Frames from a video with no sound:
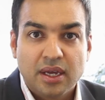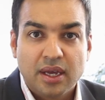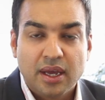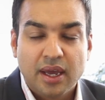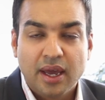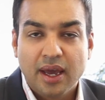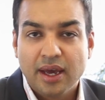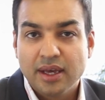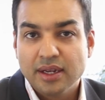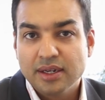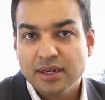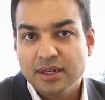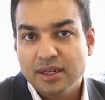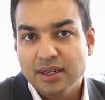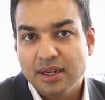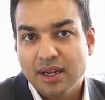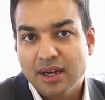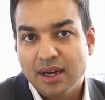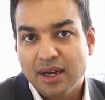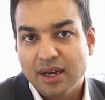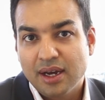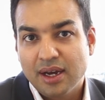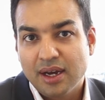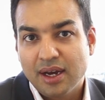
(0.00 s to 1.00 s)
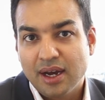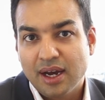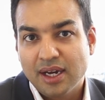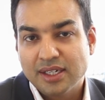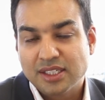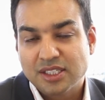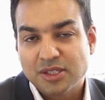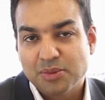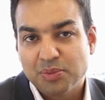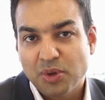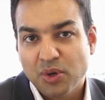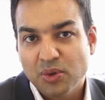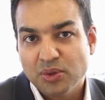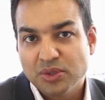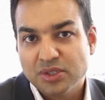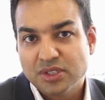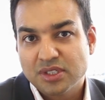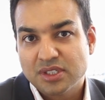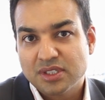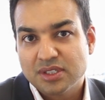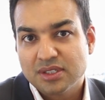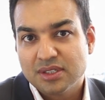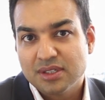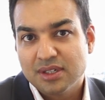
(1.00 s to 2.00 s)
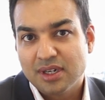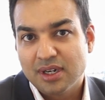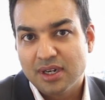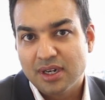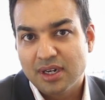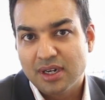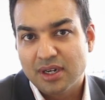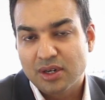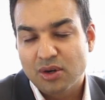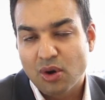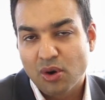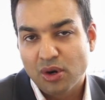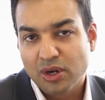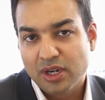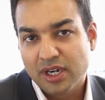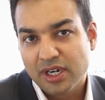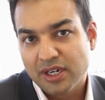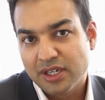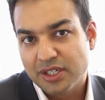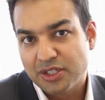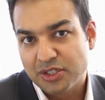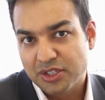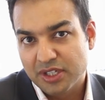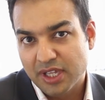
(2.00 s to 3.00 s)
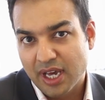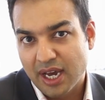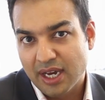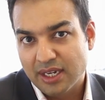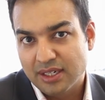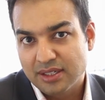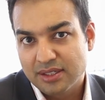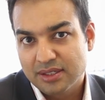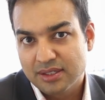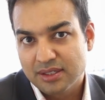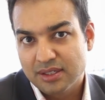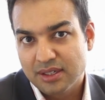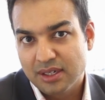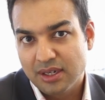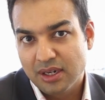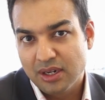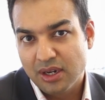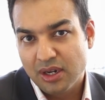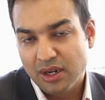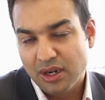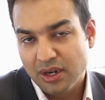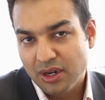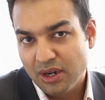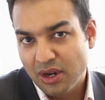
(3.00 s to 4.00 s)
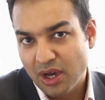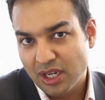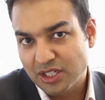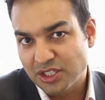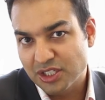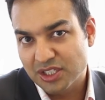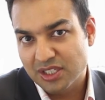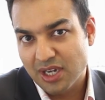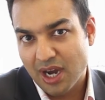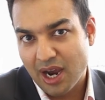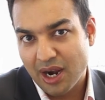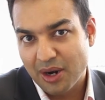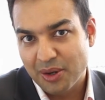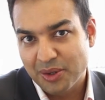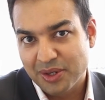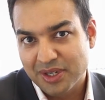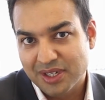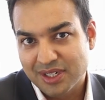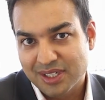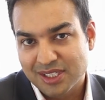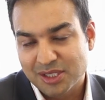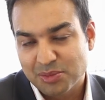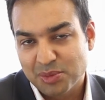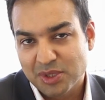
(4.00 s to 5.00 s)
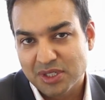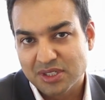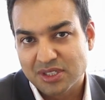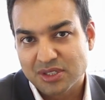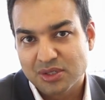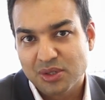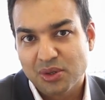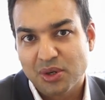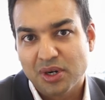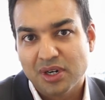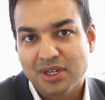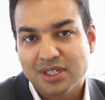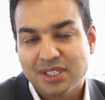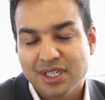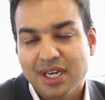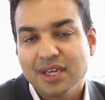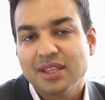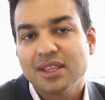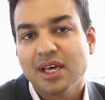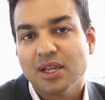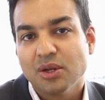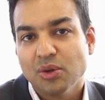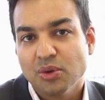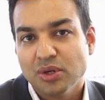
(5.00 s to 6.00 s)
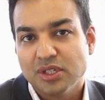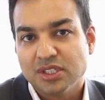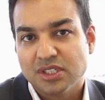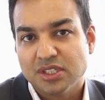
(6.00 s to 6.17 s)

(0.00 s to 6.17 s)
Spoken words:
And I suppose a corollary to that, not just hiring an experienced lawyer, take that lawyer's